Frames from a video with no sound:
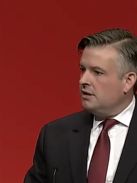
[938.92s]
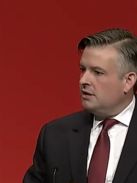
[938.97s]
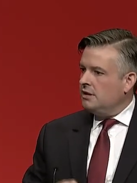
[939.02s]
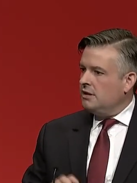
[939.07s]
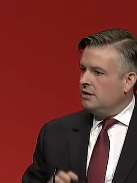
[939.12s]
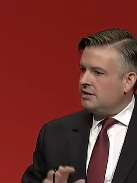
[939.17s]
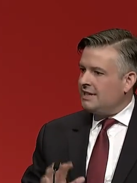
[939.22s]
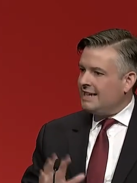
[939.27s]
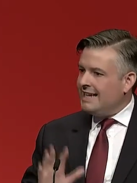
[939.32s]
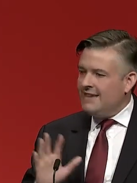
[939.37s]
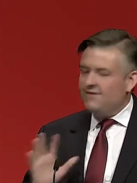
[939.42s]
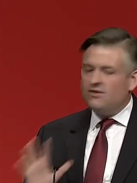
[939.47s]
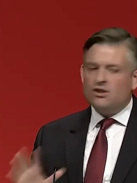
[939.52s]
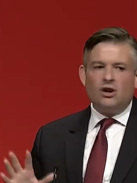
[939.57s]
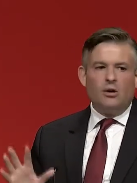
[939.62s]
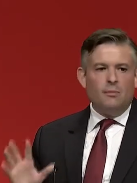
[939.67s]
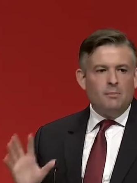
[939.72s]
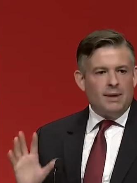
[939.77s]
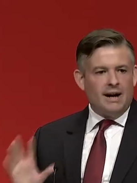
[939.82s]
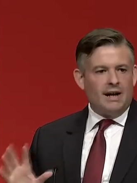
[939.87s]
It's even
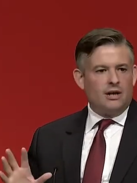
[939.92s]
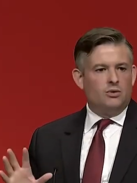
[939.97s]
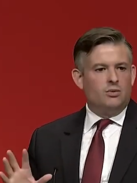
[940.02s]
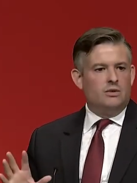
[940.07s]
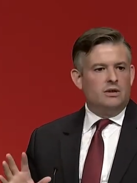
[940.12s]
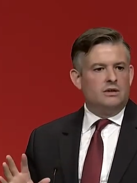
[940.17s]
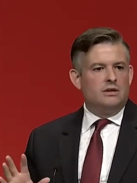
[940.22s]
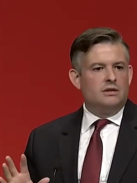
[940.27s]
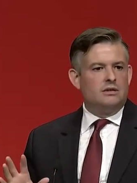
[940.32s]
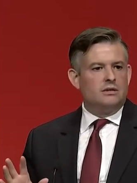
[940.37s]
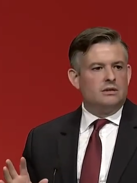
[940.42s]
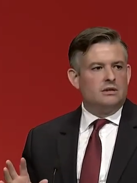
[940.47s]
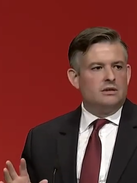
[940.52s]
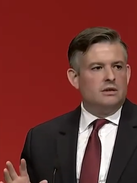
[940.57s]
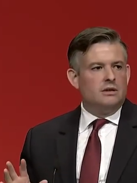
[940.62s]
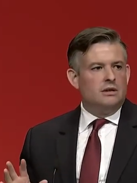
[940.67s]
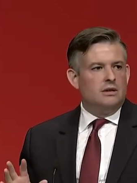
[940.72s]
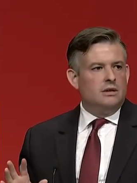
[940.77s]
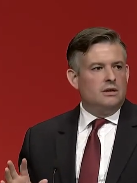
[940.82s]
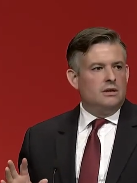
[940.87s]
gone backwards
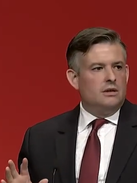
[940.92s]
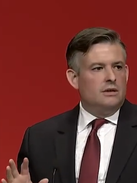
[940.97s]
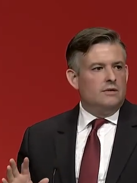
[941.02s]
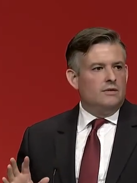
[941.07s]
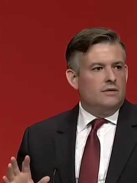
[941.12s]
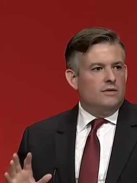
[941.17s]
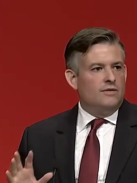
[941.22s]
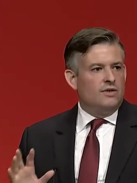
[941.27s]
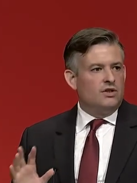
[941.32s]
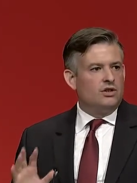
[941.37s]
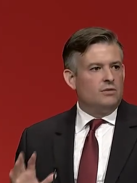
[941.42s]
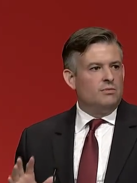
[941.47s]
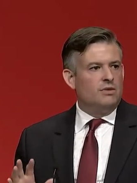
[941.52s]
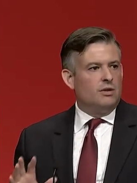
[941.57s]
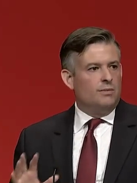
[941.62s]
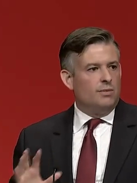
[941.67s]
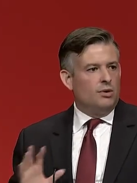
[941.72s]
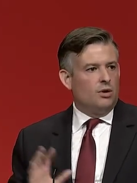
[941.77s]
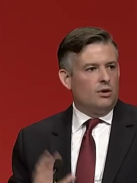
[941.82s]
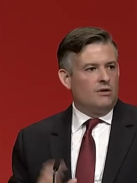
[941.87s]
for some of the
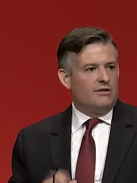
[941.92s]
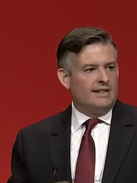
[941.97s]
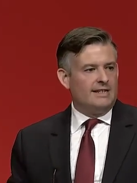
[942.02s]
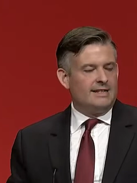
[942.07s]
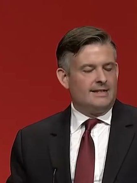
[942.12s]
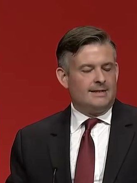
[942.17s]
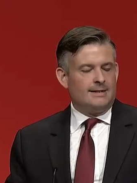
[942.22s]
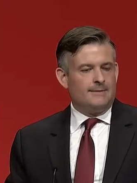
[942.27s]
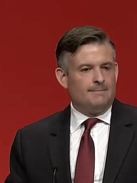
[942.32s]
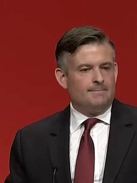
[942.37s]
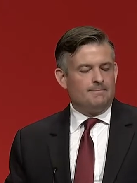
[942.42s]
poorest.